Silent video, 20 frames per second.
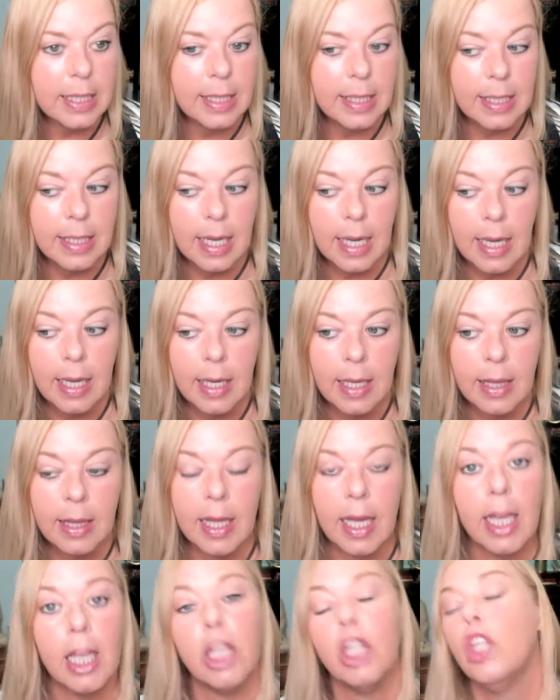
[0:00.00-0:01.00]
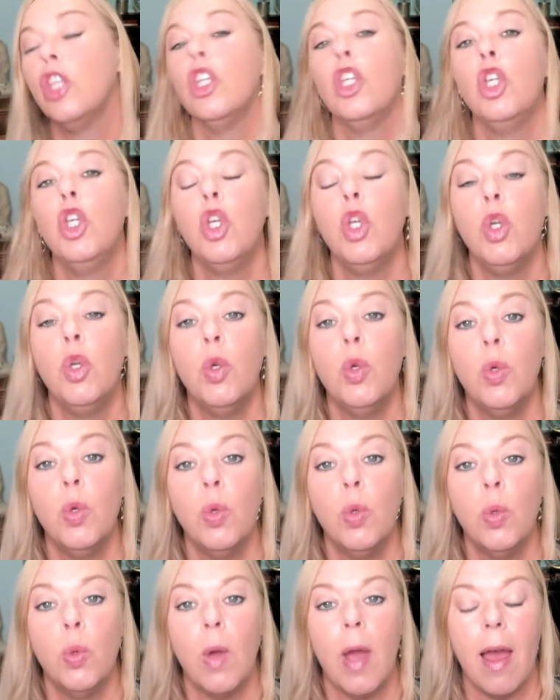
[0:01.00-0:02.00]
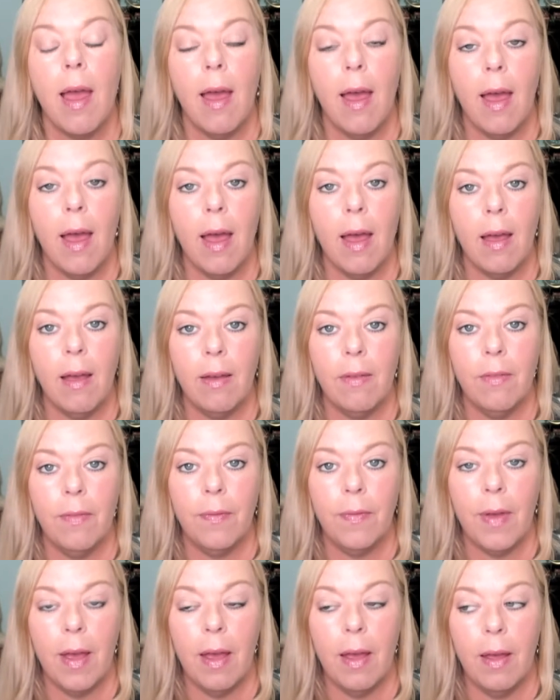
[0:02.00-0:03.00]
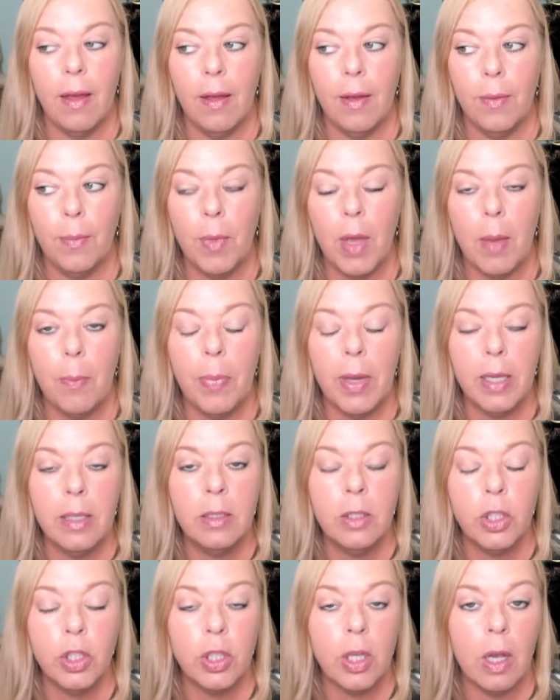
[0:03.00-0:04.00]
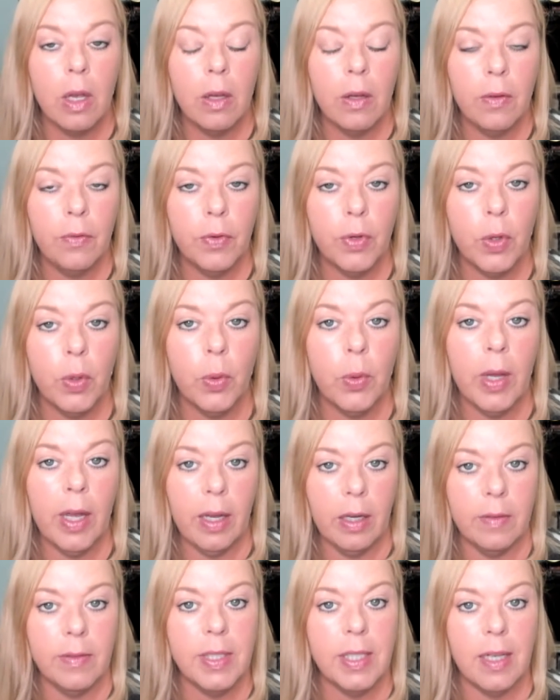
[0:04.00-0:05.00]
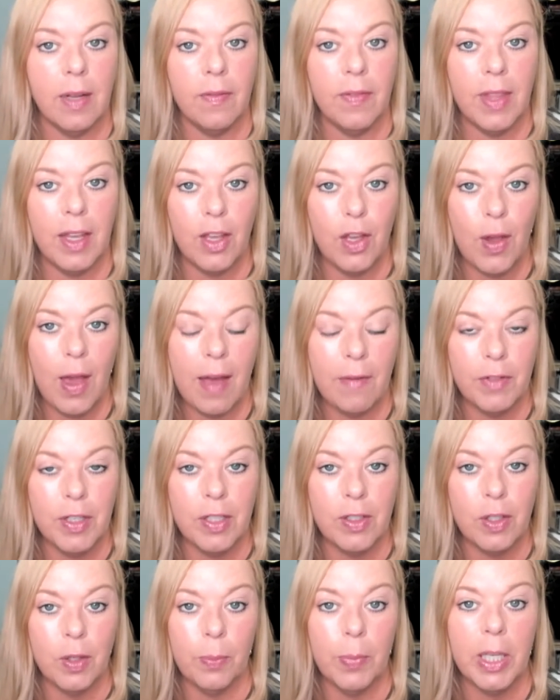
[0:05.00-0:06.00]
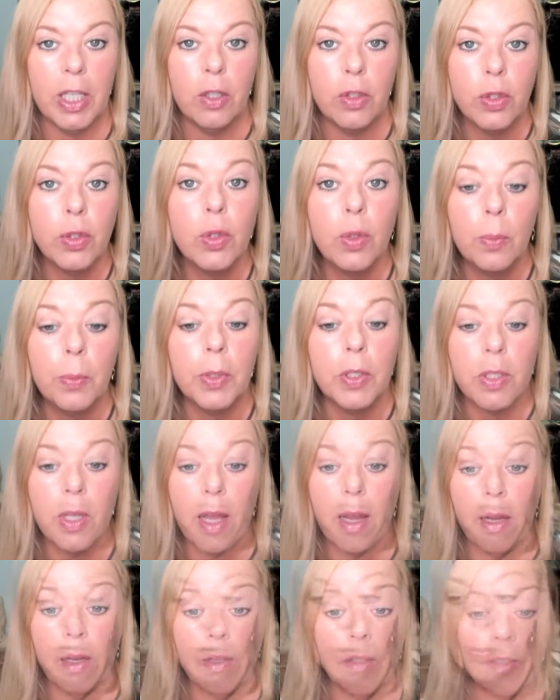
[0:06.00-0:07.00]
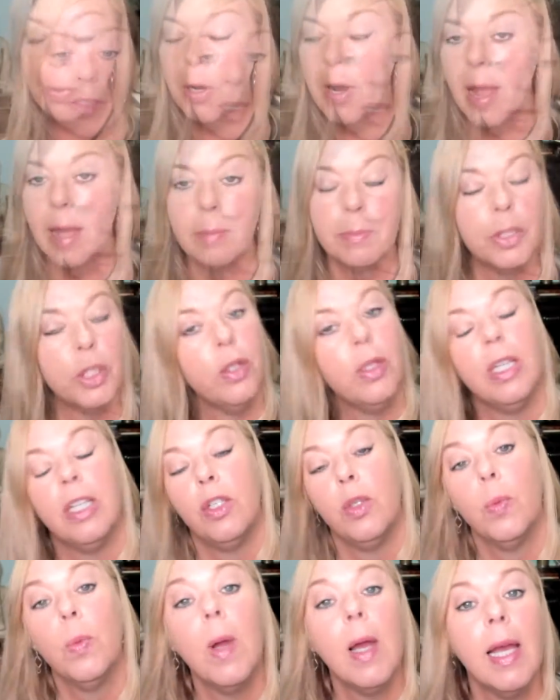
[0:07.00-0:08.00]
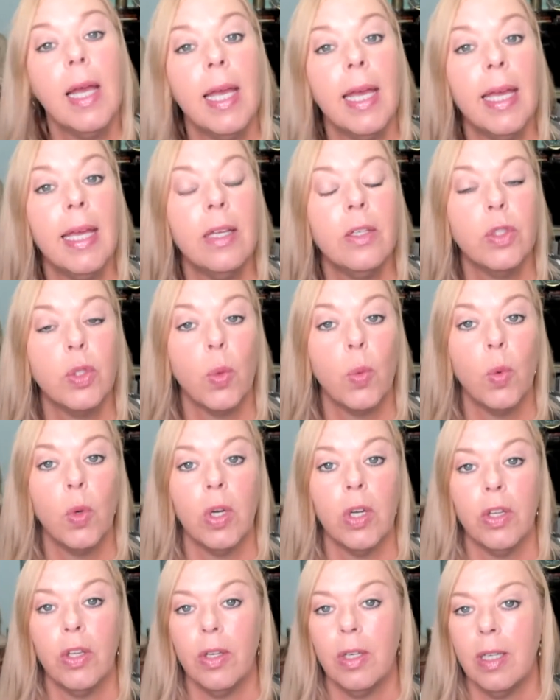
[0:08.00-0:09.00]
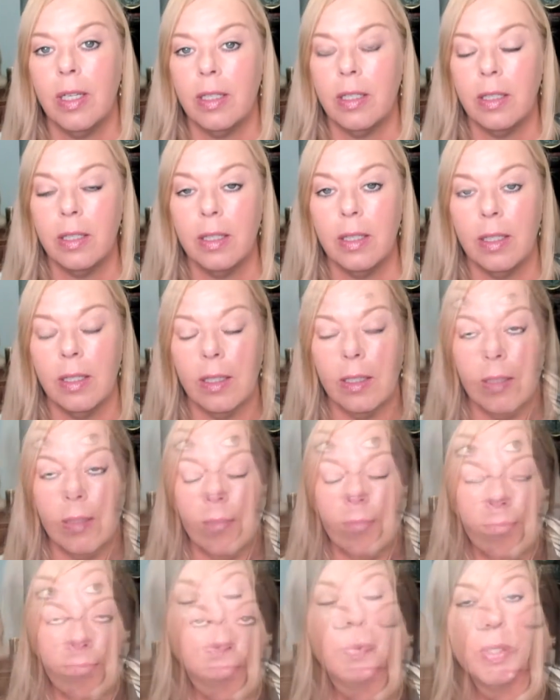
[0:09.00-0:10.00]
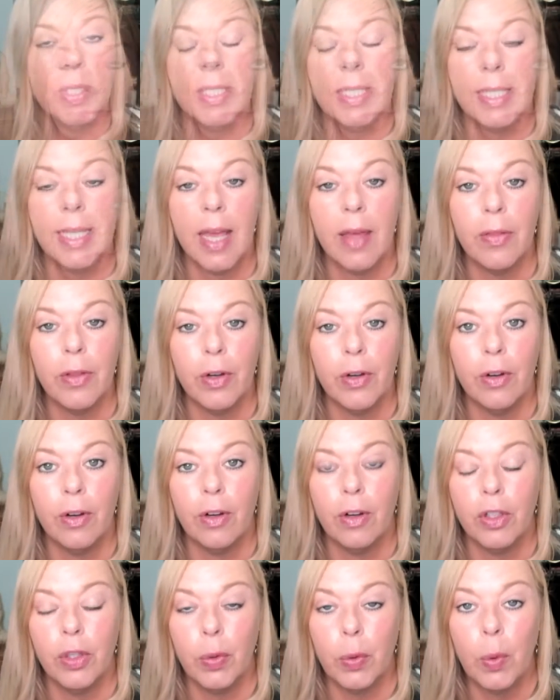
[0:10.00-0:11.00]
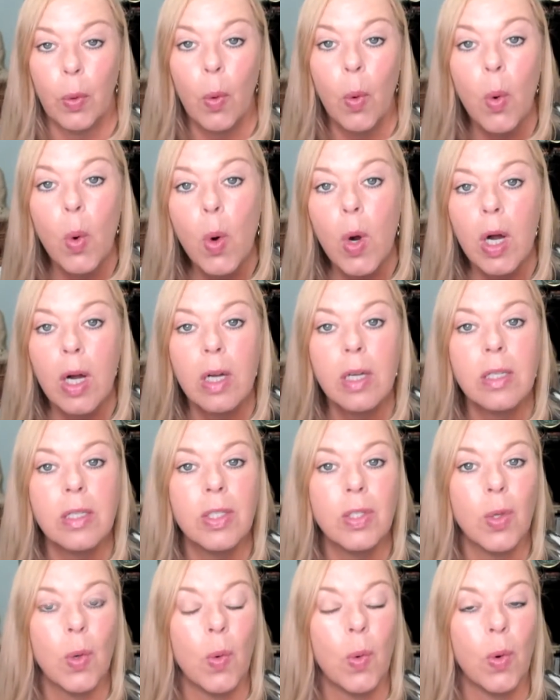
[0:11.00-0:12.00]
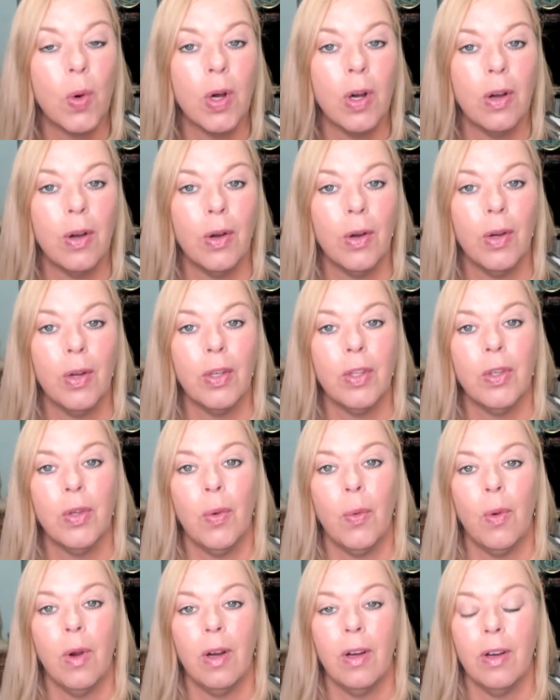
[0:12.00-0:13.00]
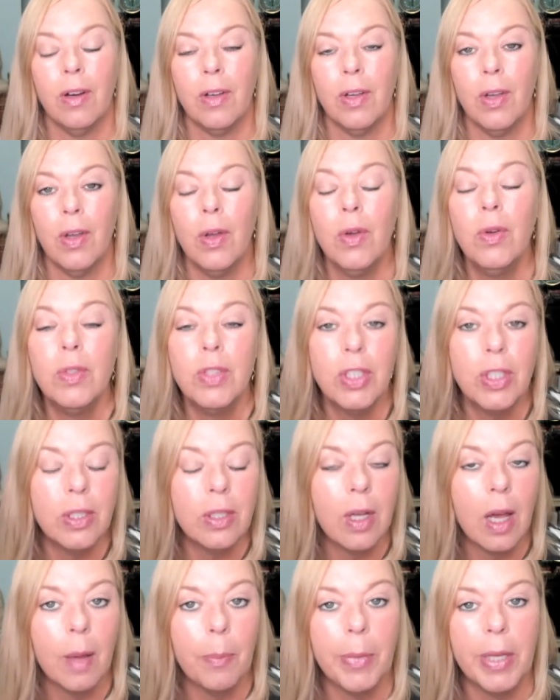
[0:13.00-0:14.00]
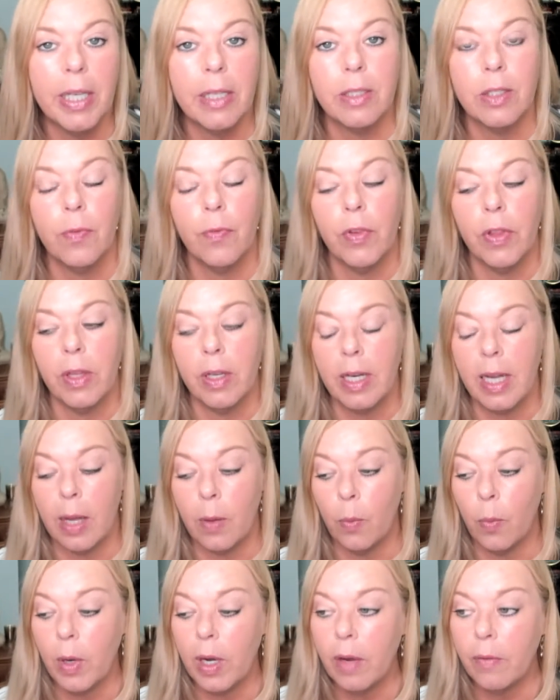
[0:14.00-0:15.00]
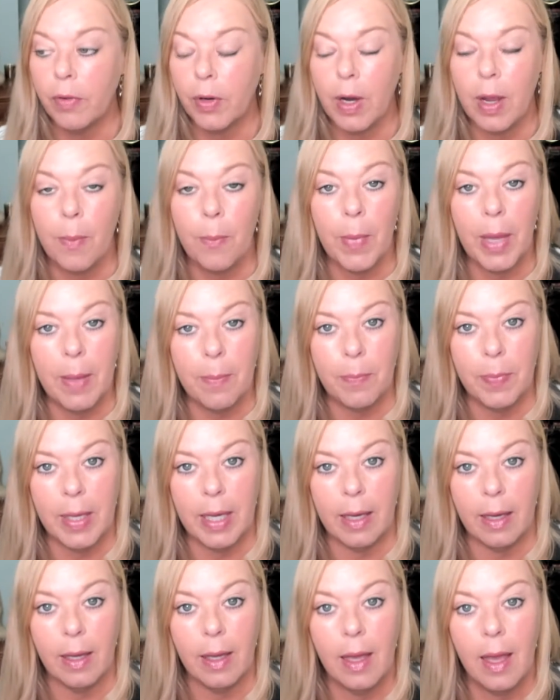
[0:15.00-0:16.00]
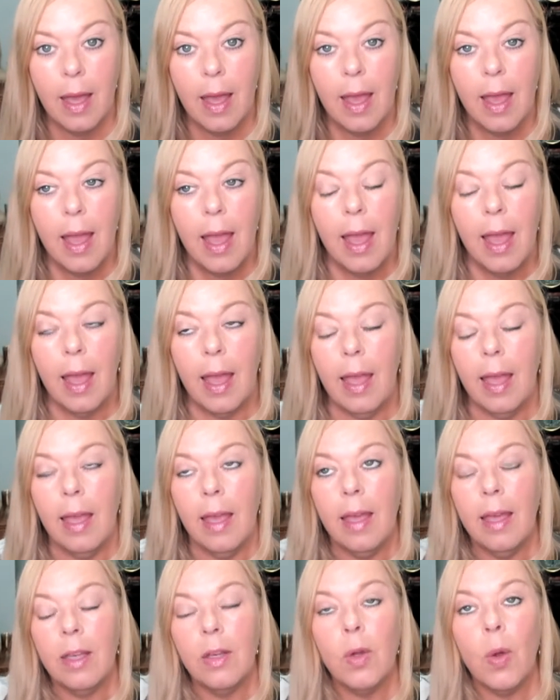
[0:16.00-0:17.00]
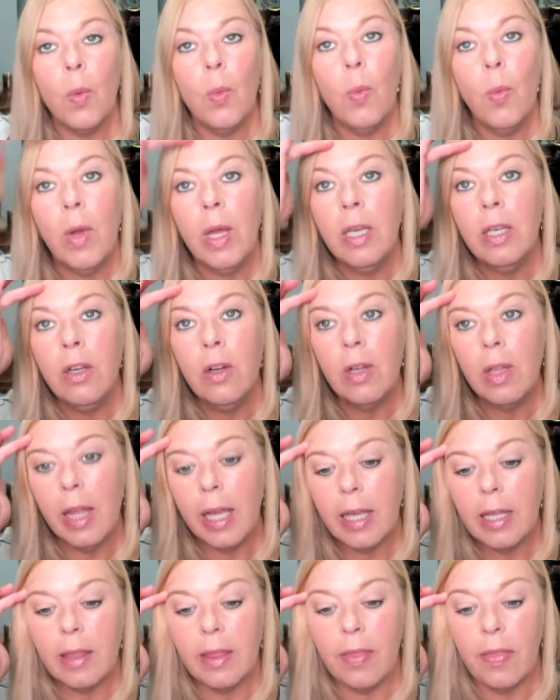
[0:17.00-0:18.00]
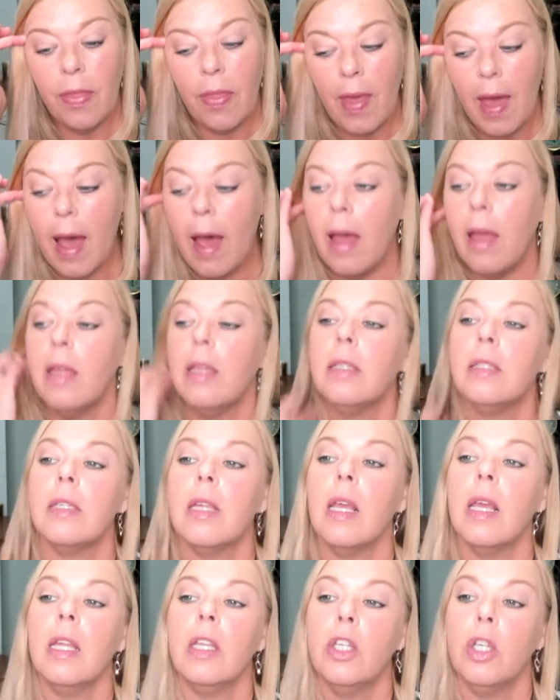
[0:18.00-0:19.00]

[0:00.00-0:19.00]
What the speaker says: say that you have a bunch of creative stuff that you have to do, but you're super tired. Perhaps you need to write, or you need to put together your course or your coaching topics for the day, whatever it might be. And when you're like that and